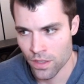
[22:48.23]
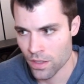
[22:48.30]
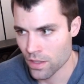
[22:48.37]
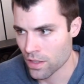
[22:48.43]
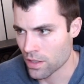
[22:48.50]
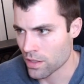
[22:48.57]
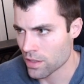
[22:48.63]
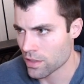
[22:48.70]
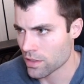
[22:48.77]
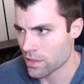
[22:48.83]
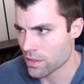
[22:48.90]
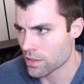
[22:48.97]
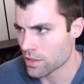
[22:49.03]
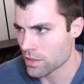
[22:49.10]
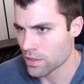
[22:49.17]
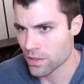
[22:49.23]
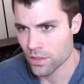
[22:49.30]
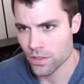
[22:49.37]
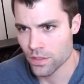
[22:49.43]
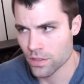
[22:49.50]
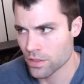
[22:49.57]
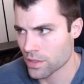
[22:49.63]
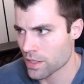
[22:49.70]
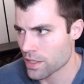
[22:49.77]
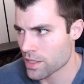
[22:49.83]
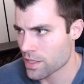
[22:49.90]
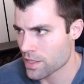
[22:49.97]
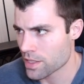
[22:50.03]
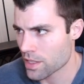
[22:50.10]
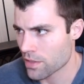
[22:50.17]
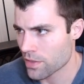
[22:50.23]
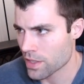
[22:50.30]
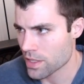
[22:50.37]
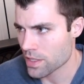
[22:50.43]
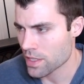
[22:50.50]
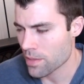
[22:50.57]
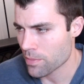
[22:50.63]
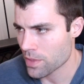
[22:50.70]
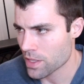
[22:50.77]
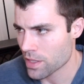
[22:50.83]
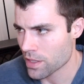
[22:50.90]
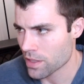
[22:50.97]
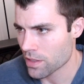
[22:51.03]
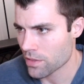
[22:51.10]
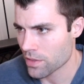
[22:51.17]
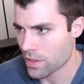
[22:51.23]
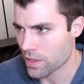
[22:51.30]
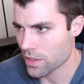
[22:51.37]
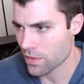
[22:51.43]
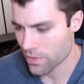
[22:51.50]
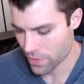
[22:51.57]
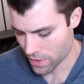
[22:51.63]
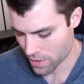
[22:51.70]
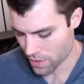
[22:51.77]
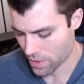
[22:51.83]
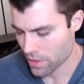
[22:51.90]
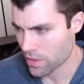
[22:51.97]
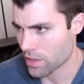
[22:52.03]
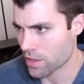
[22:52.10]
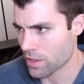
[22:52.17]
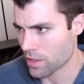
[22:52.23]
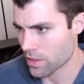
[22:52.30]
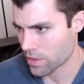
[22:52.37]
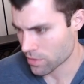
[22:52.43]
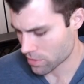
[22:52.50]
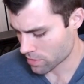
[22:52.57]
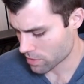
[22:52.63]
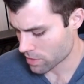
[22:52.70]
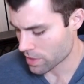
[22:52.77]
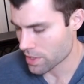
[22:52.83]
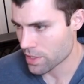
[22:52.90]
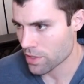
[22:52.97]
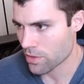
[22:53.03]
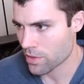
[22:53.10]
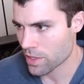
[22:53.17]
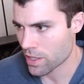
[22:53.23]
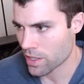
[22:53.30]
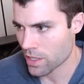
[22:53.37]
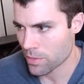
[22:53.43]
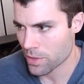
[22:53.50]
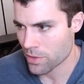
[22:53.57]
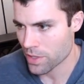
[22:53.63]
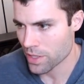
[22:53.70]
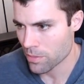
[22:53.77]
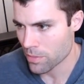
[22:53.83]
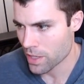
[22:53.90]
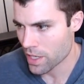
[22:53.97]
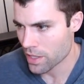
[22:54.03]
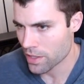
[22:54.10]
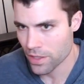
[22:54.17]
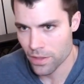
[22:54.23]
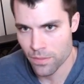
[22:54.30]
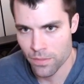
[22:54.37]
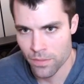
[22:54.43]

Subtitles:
and is self-accepting of undefined. What is going on? Let me recompile here.